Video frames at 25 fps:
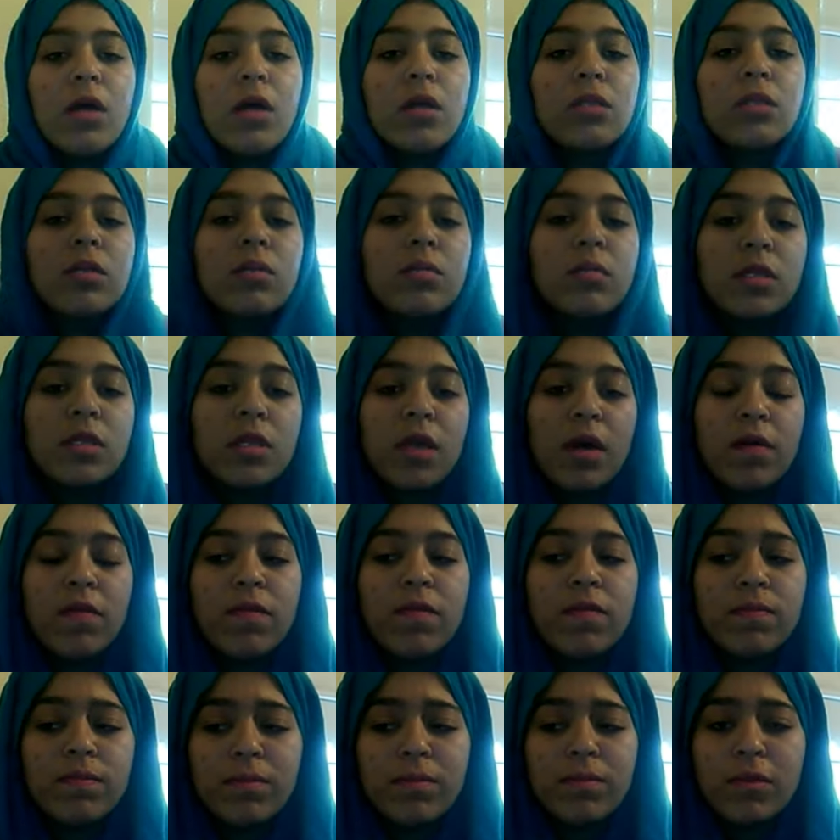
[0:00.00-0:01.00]
on some
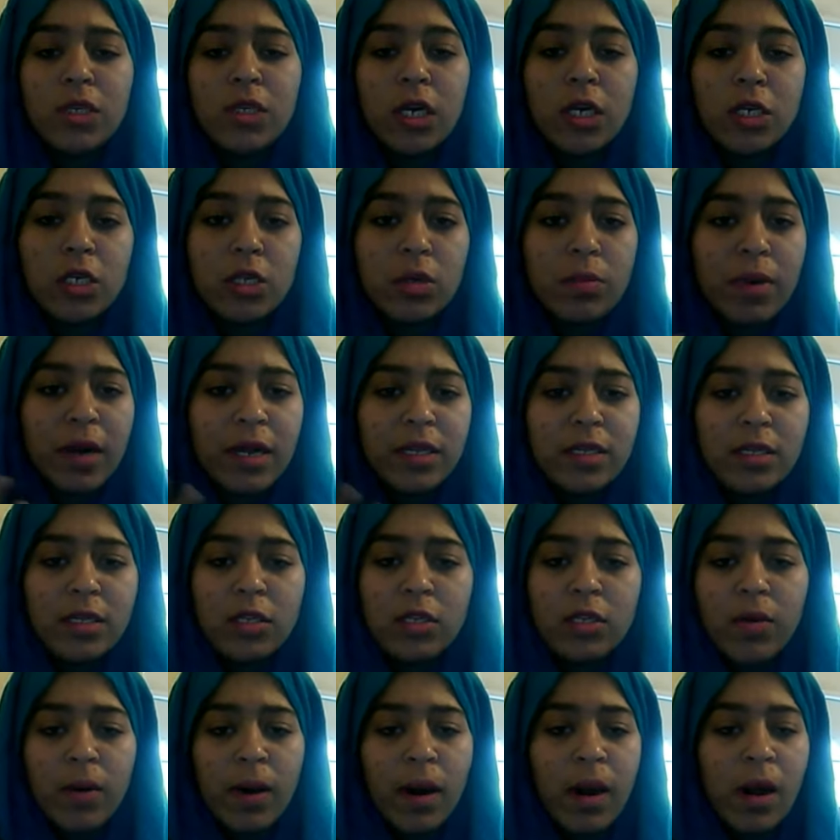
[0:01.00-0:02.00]
stuff, changing prices
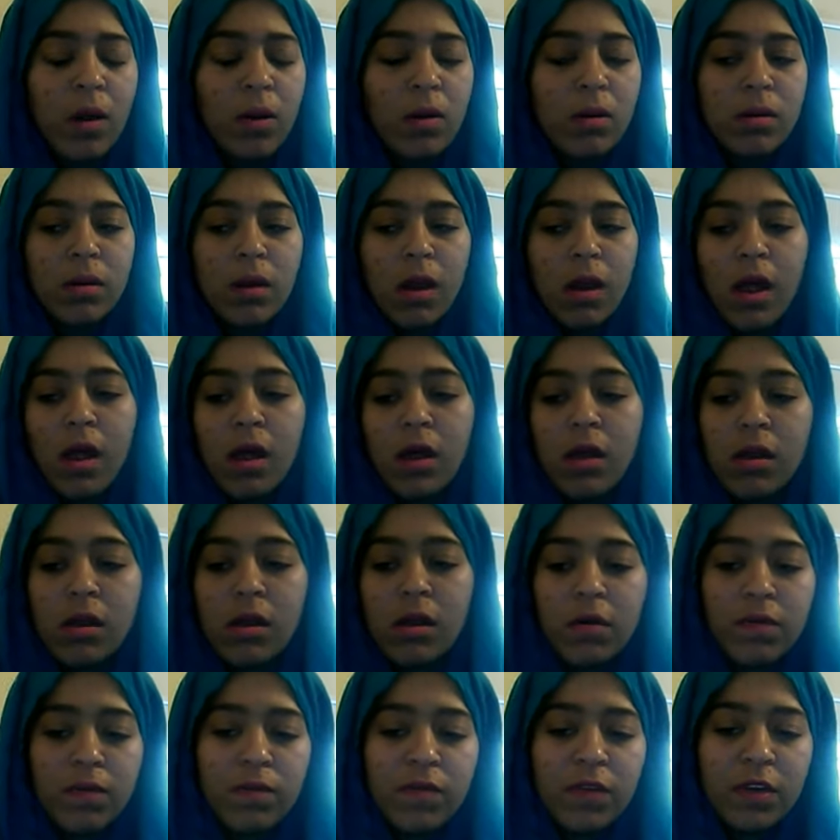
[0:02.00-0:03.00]
around
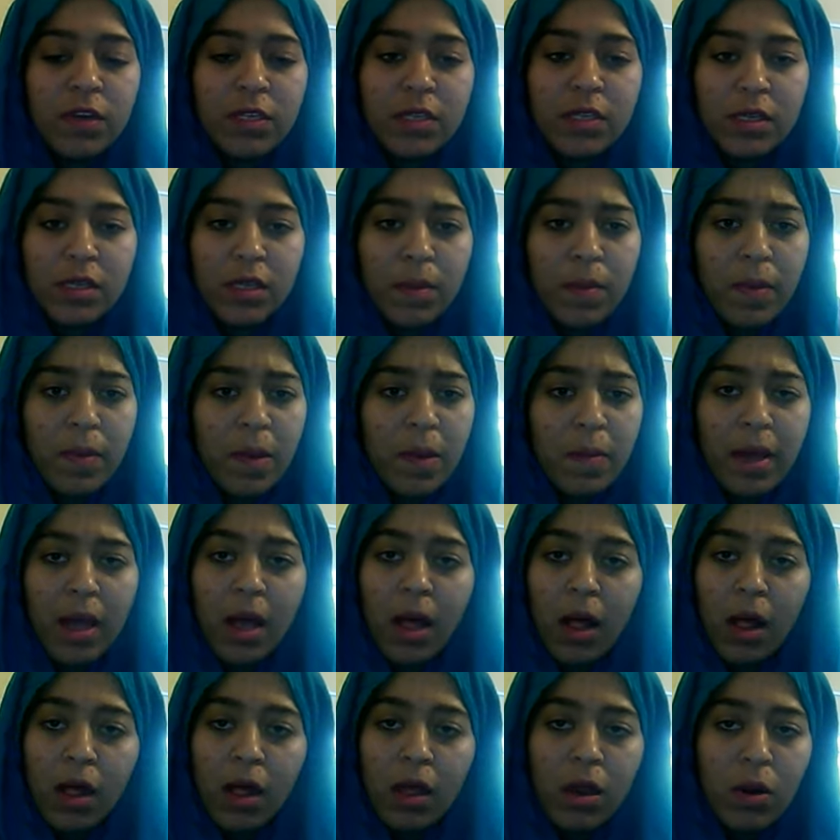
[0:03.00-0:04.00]
and fixing the
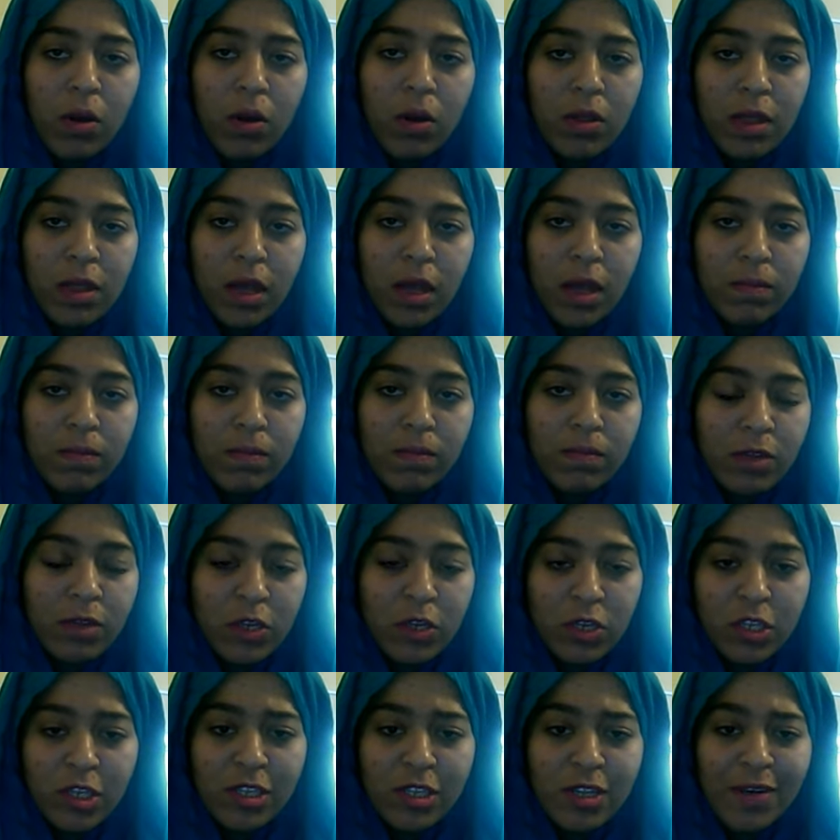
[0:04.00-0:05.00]
PayPal and all that
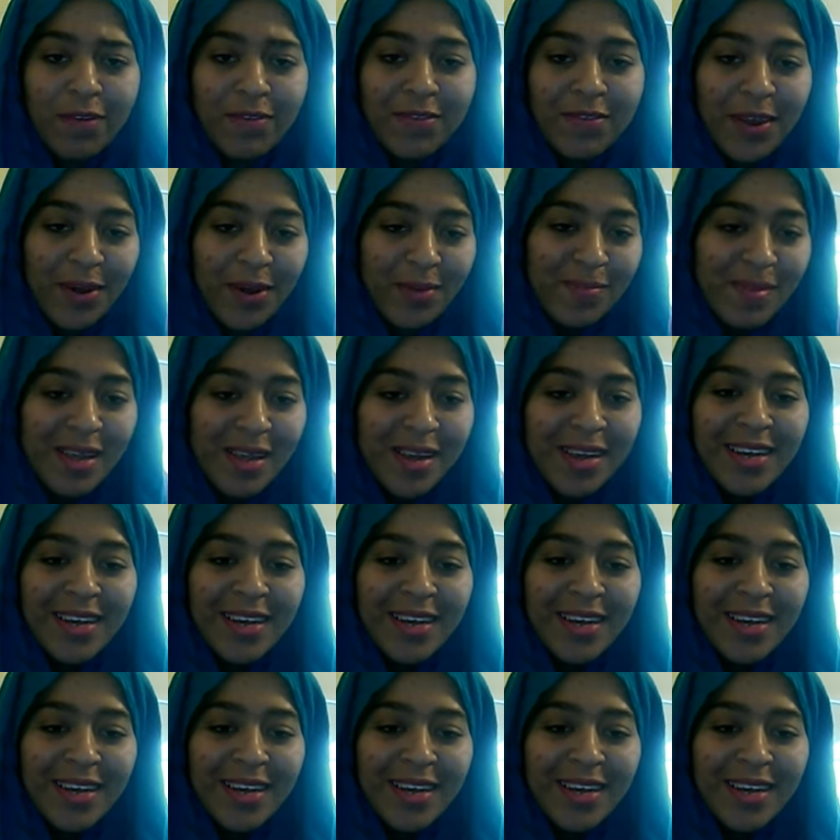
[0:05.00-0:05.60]
good stuff, you know?